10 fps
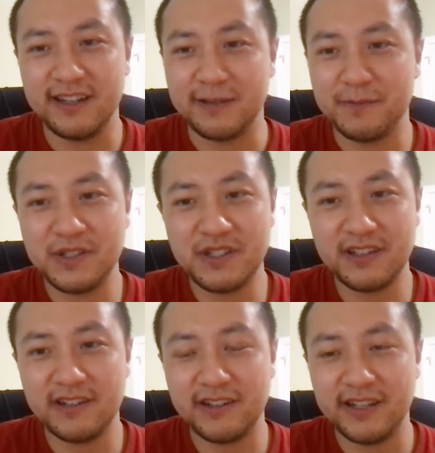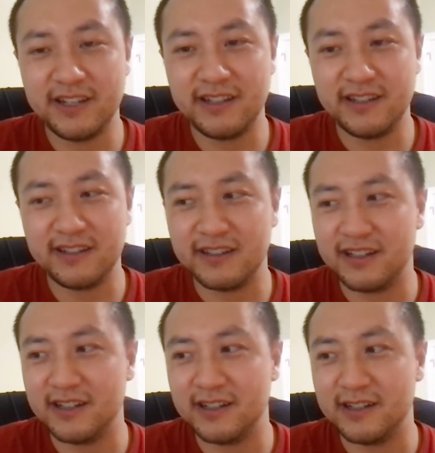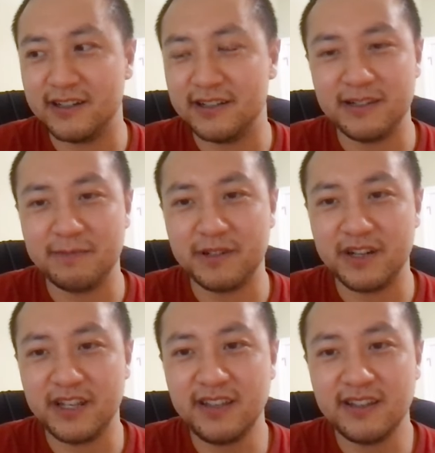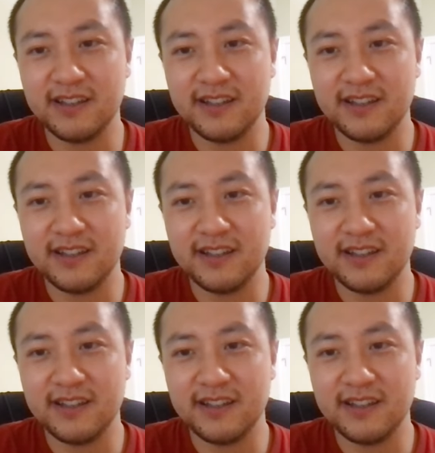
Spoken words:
like machine learning, deep learning,